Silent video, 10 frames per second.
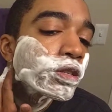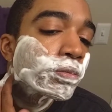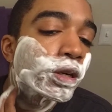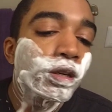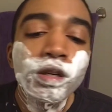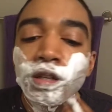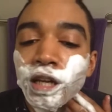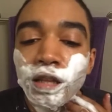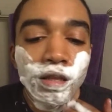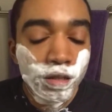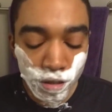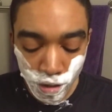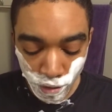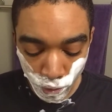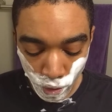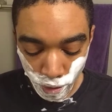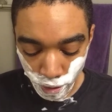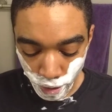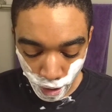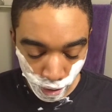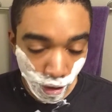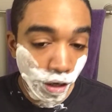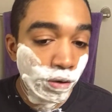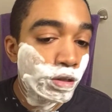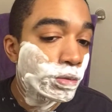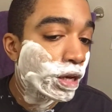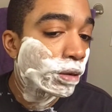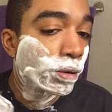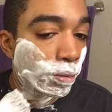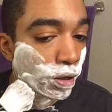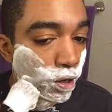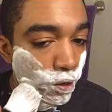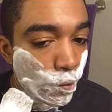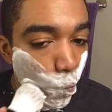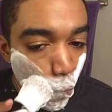but like this is enough water, and I know it seems kind of bubbly here.